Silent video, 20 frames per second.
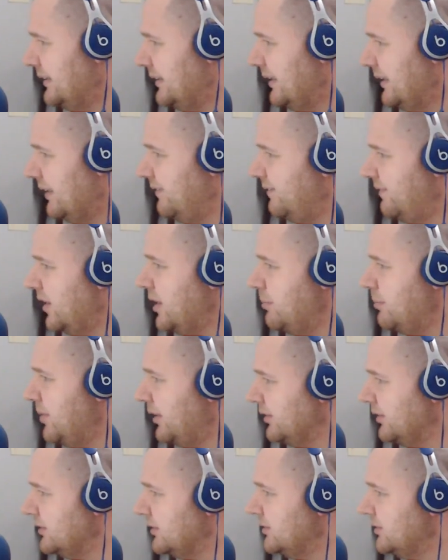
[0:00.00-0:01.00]
a
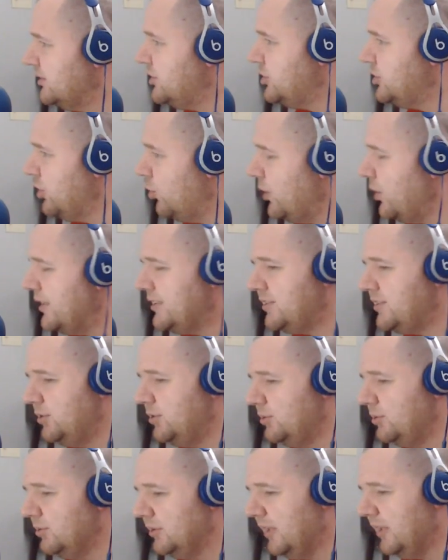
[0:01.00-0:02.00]
fundamental choice
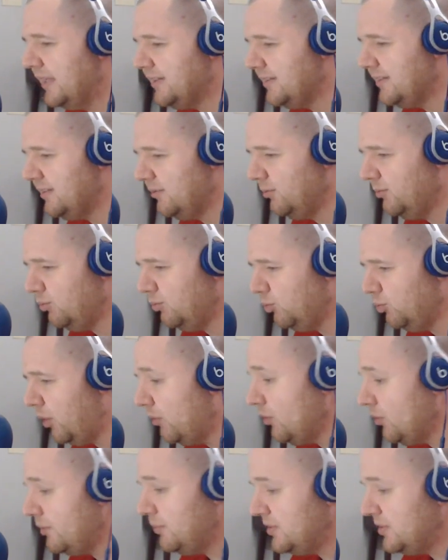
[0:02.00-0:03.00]
to let
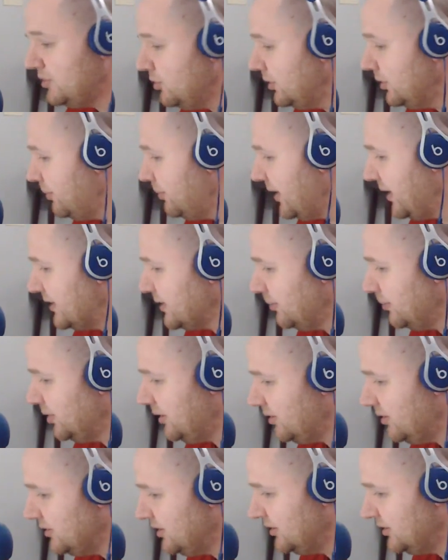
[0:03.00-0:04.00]
what we've been doing the past couple of
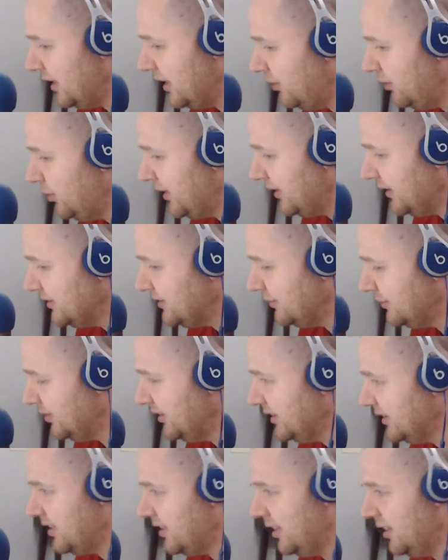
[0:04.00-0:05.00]
years is not winning us
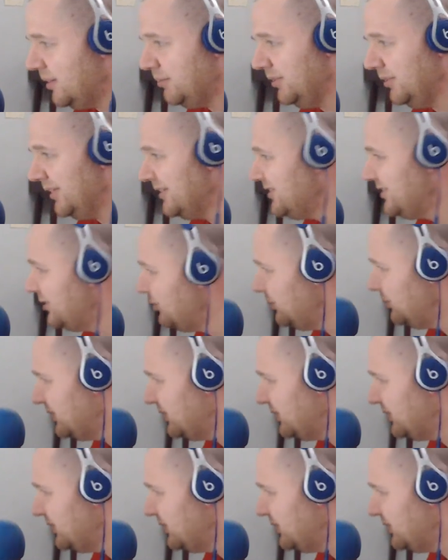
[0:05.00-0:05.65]
MLS Cup. Let's do